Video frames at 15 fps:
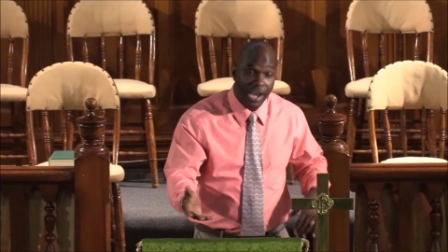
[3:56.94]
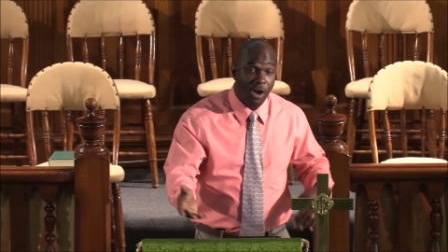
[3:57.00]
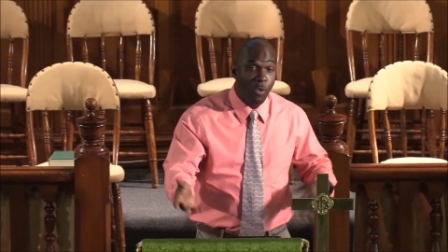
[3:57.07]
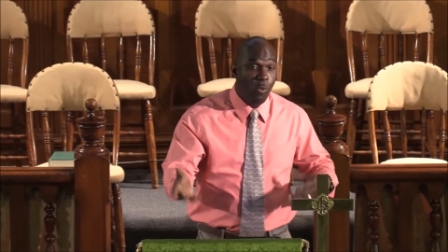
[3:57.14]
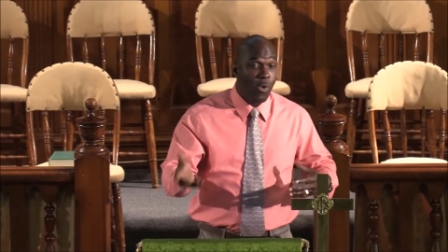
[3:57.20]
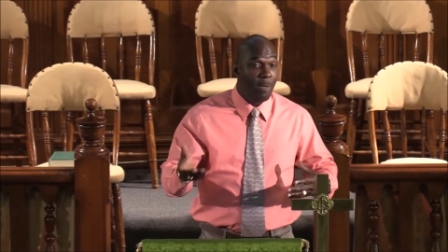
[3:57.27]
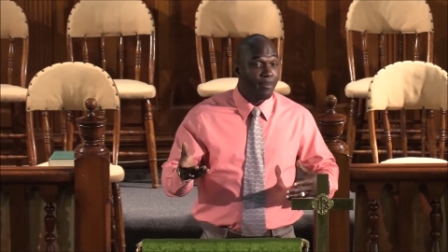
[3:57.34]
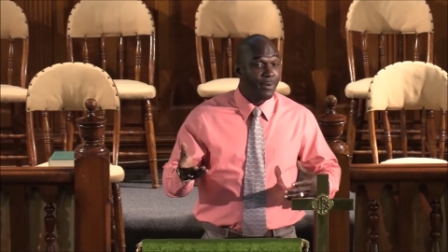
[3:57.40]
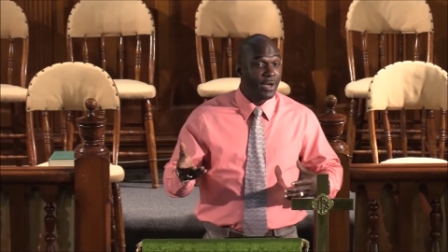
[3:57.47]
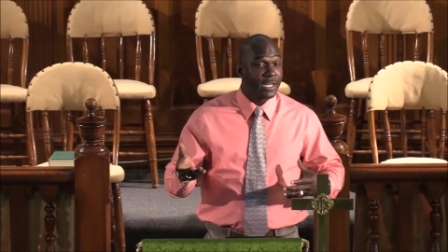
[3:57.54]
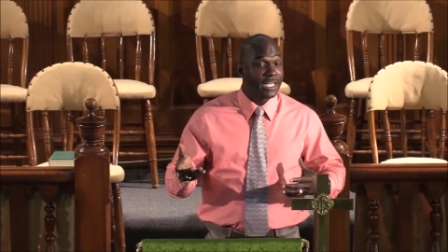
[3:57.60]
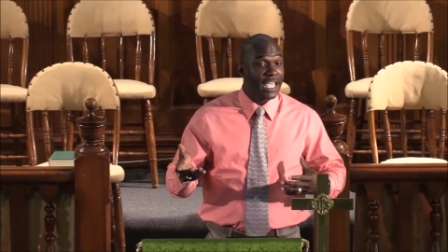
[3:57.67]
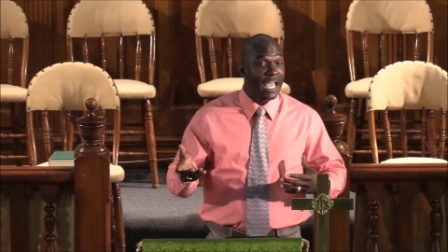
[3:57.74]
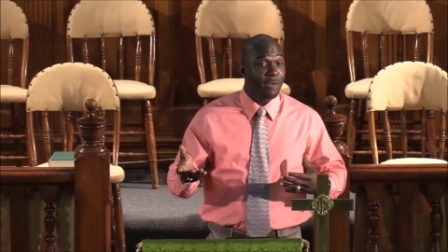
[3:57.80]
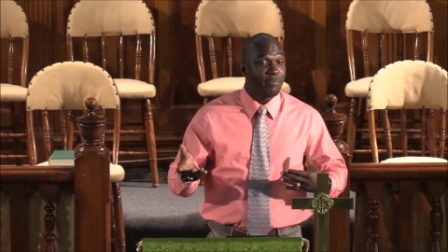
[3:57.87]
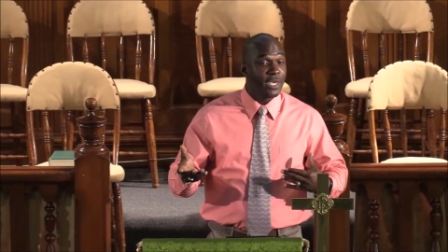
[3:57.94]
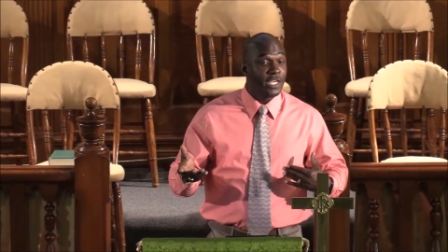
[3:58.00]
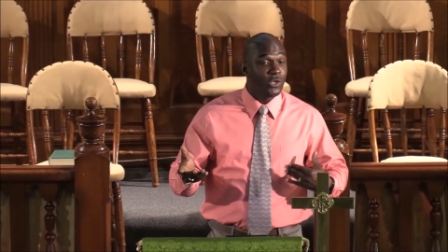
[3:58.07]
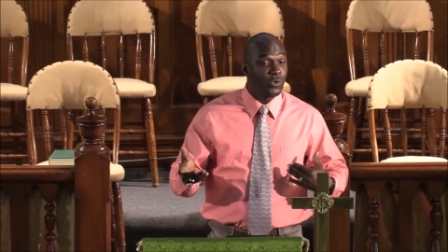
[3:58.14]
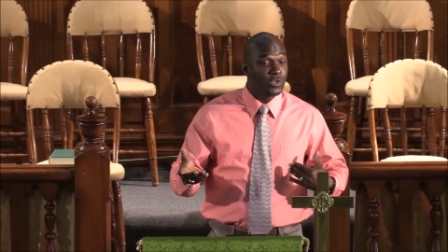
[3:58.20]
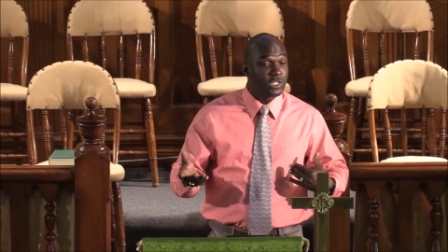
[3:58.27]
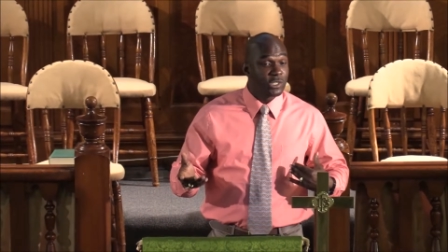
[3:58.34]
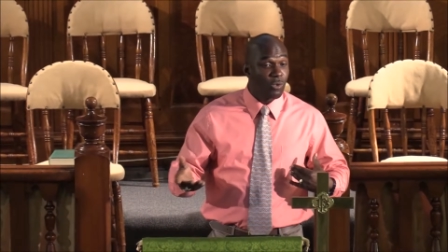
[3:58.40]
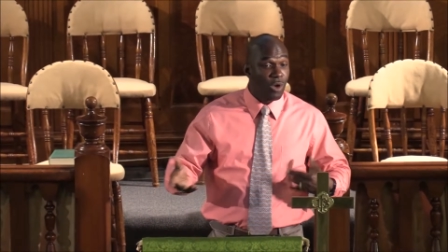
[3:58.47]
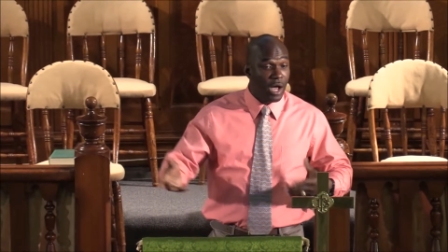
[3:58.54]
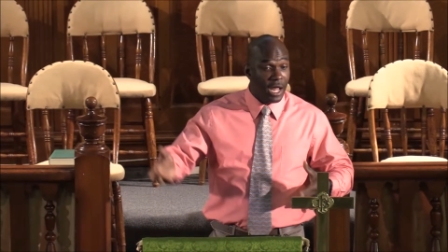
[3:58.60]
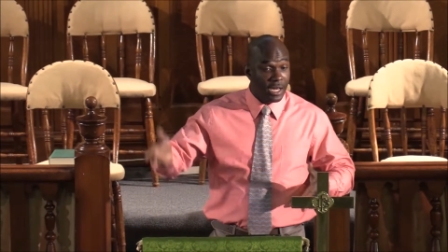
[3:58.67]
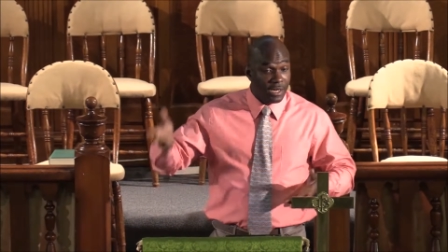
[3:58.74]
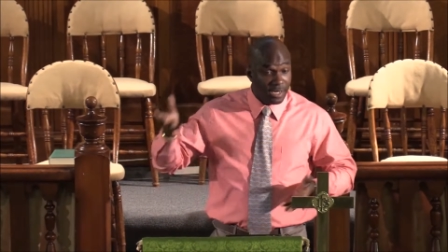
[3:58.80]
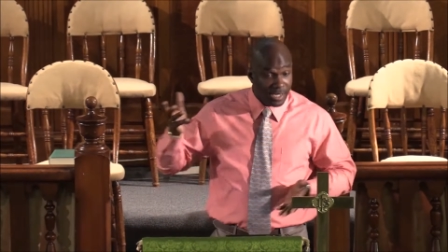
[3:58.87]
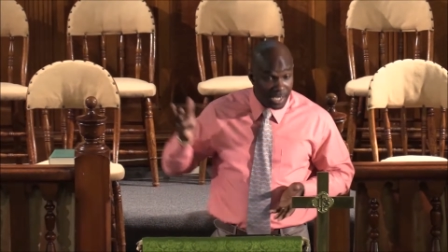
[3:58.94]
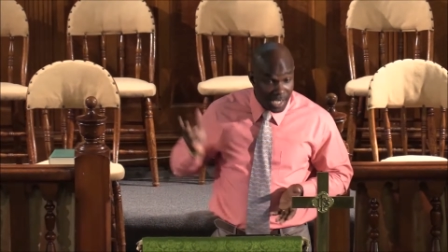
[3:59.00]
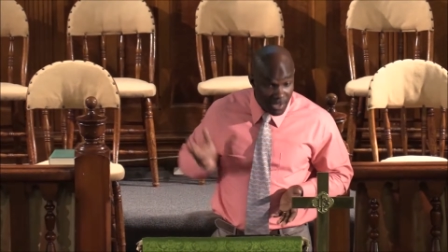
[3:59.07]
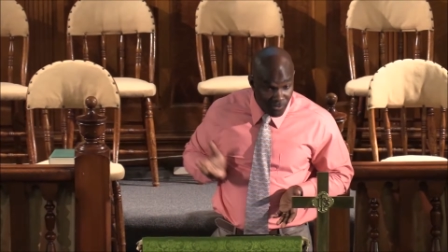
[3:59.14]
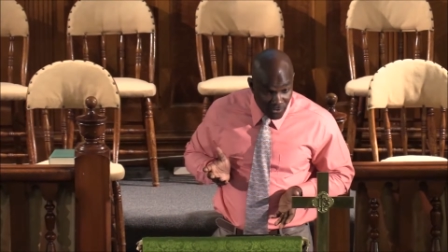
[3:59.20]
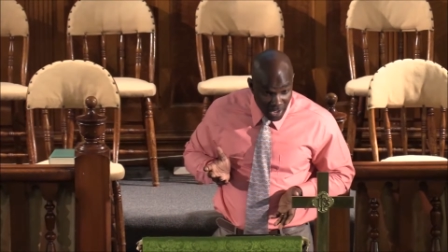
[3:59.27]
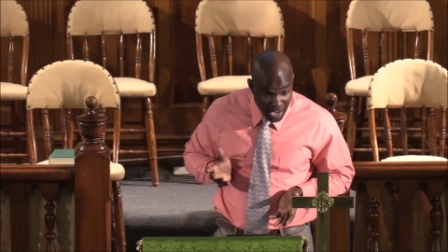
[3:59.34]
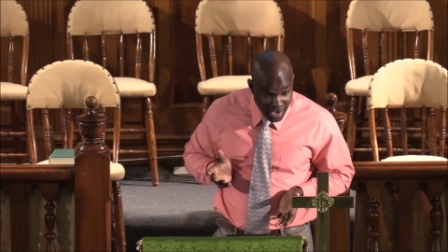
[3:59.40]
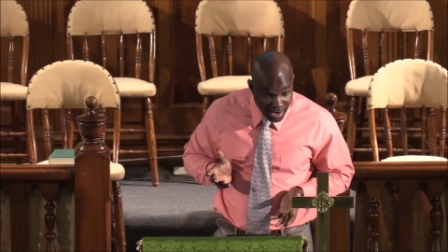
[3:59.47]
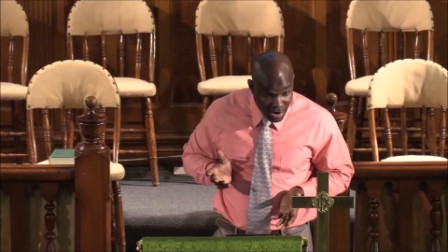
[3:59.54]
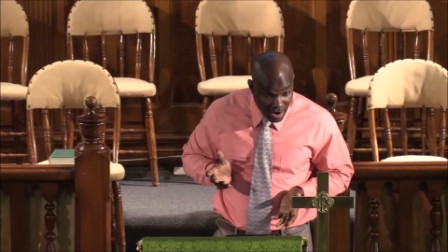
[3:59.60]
a weapon can be used to what? Defend